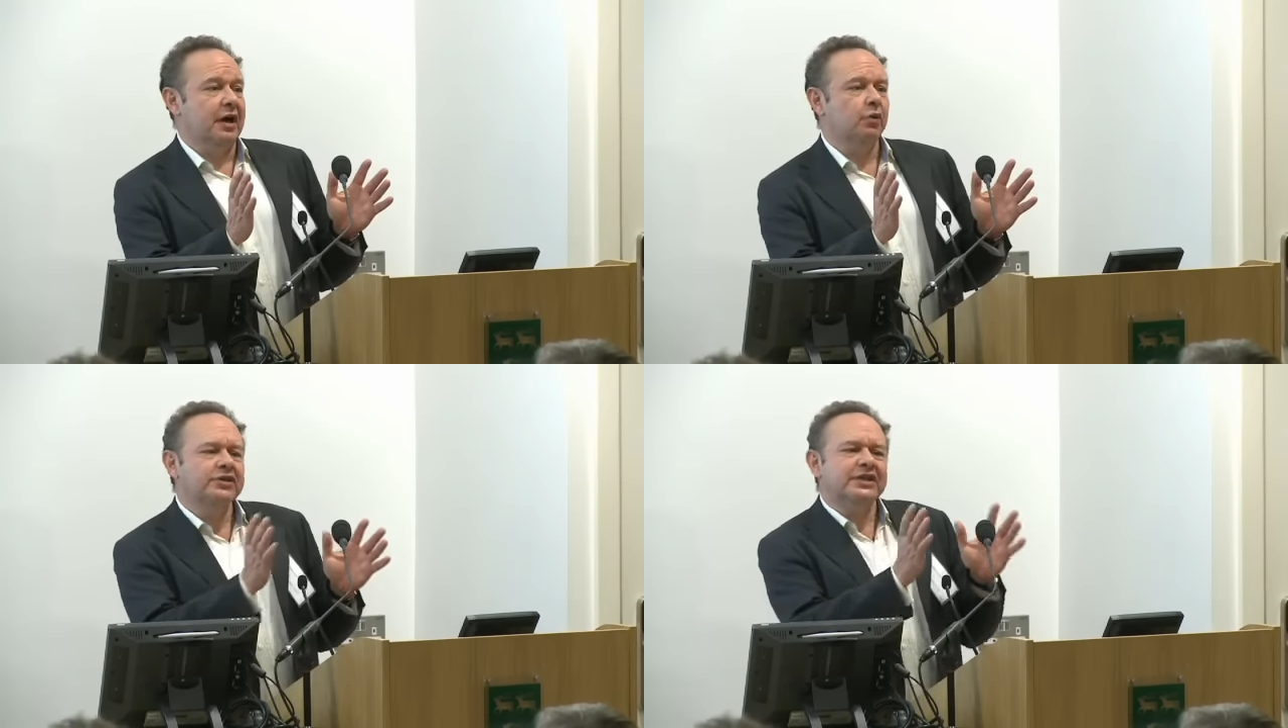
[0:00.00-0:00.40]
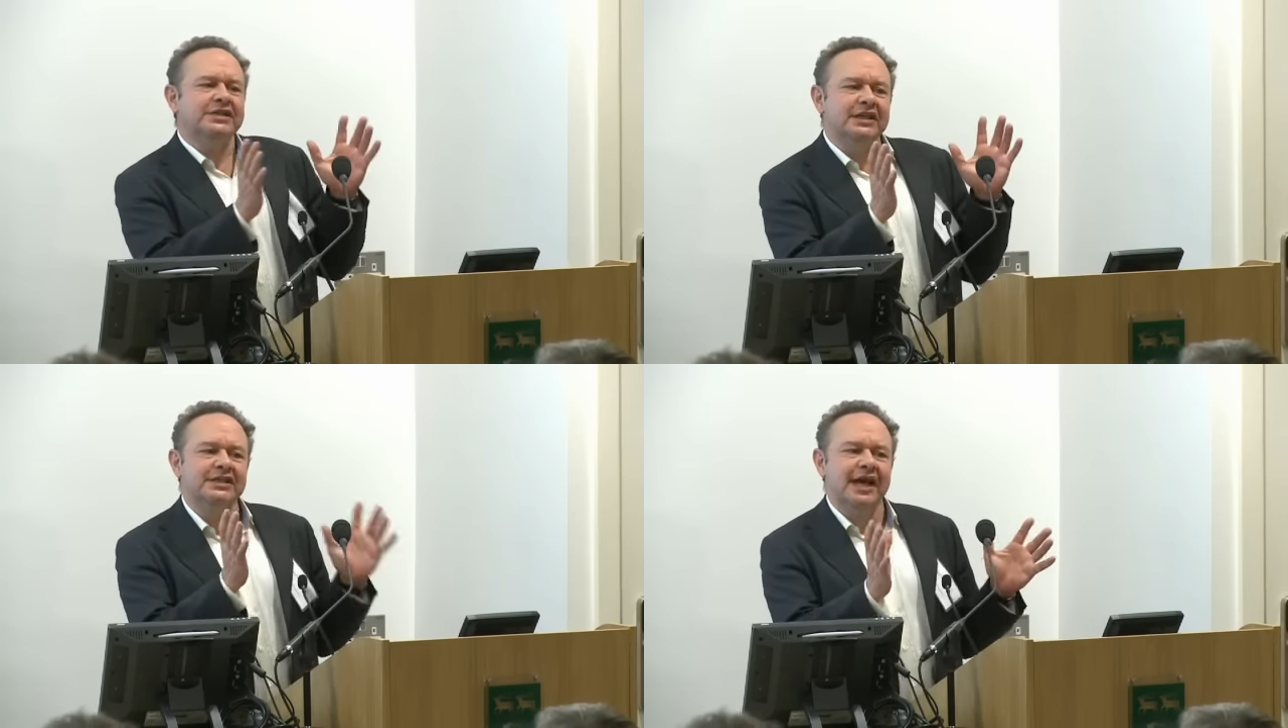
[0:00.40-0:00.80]
I wouldn't say
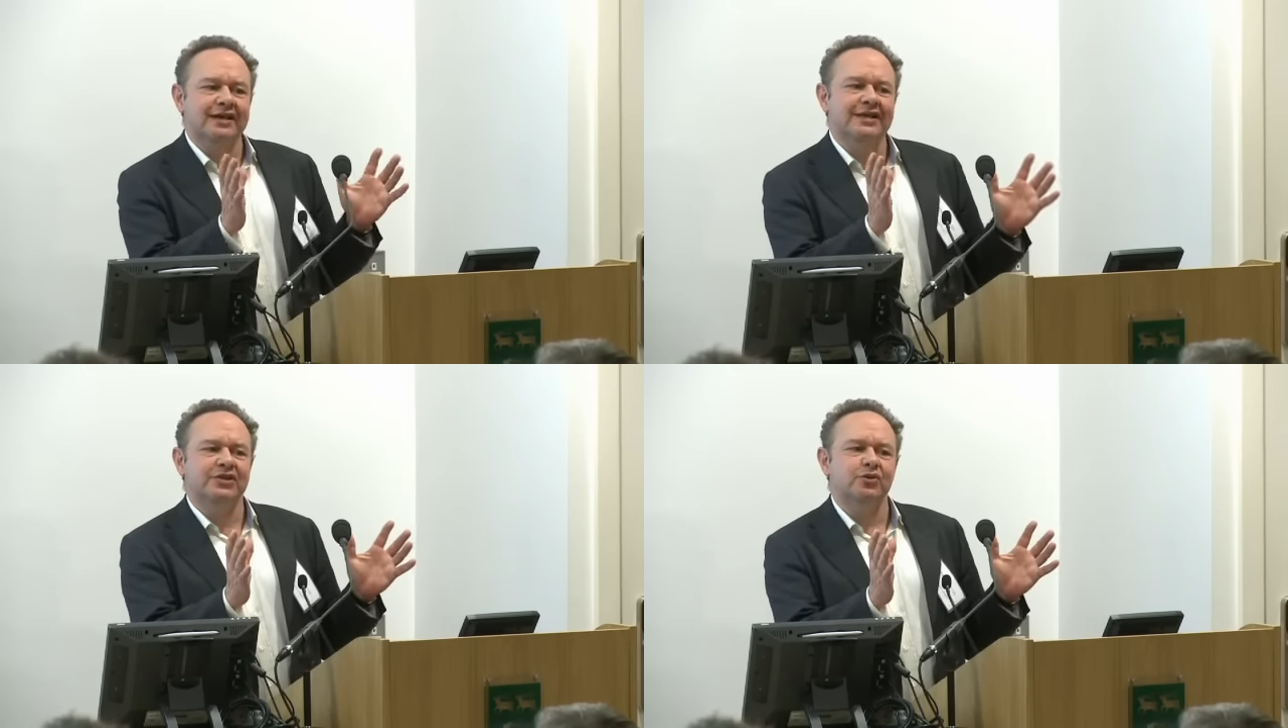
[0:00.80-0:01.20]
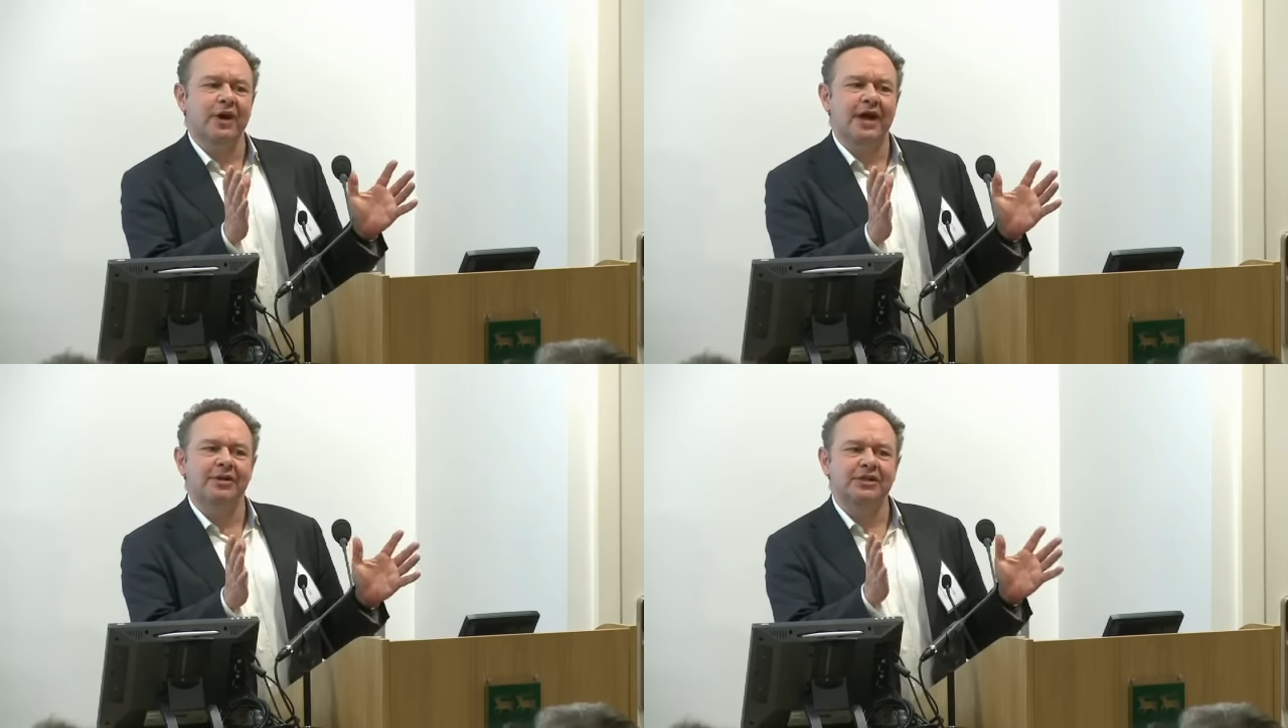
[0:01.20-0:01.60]
it's exactly
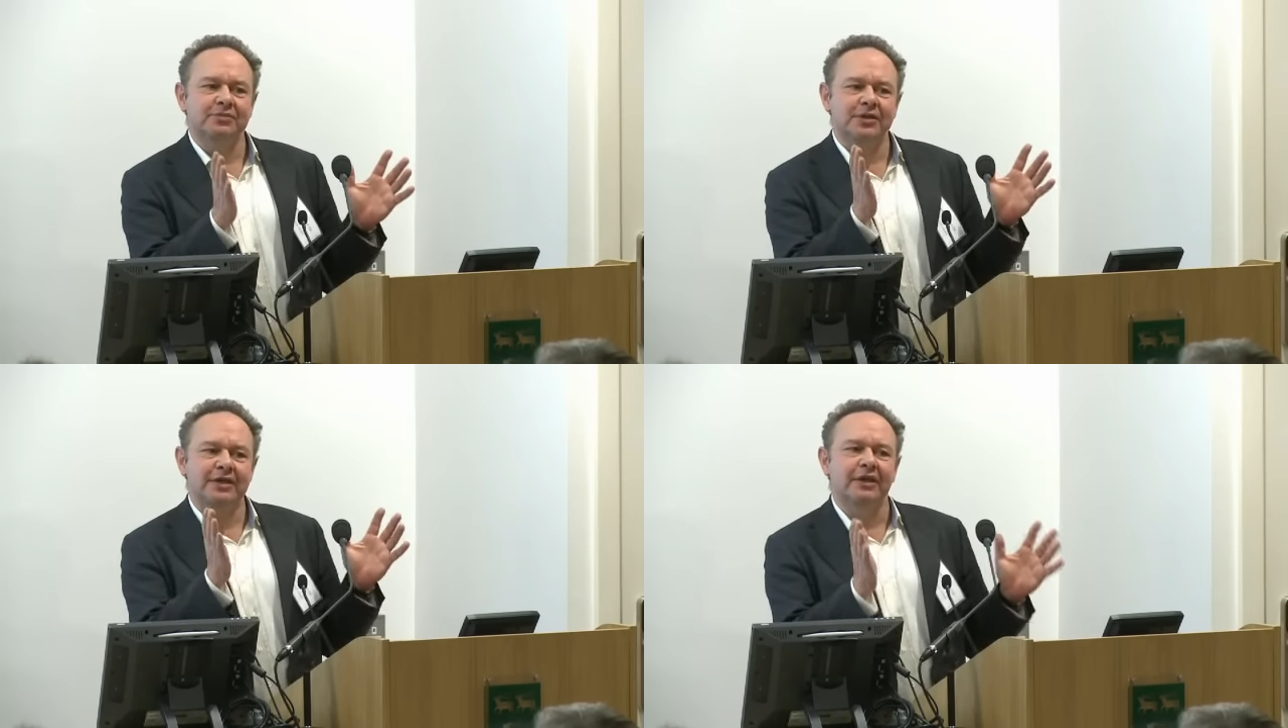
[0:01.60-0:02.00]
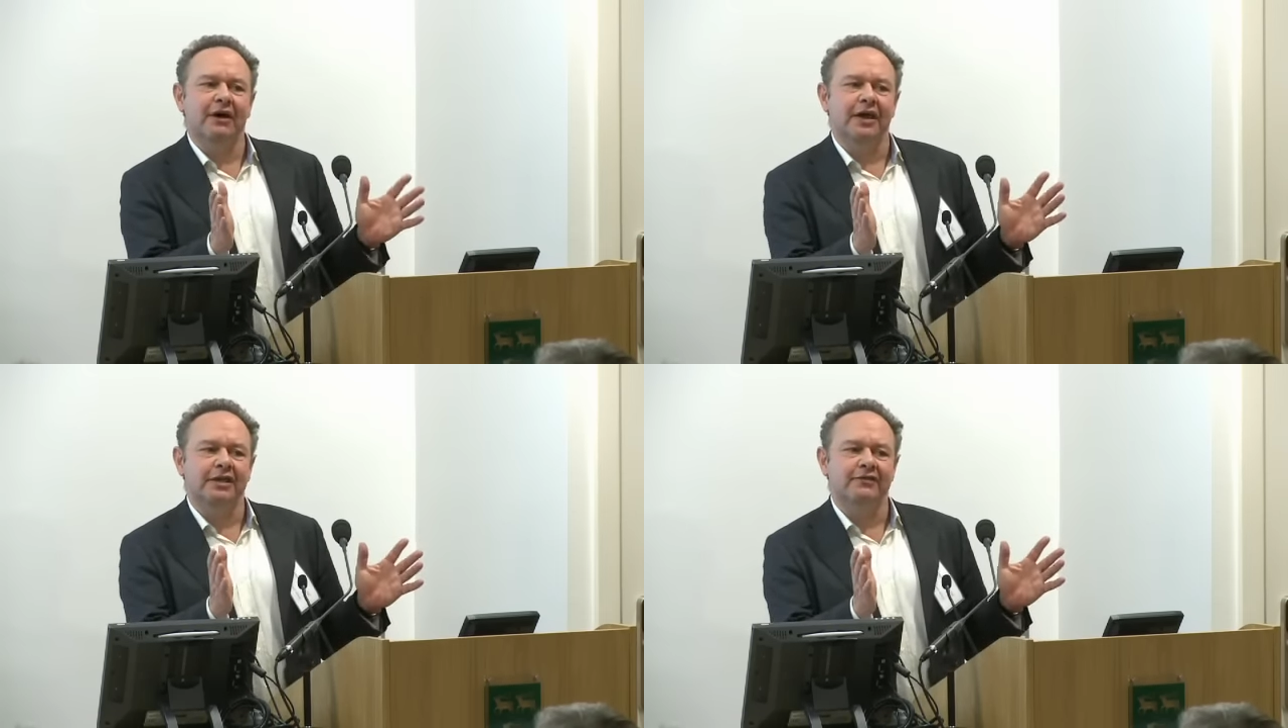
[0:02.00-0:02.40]
square, but it's a bit like,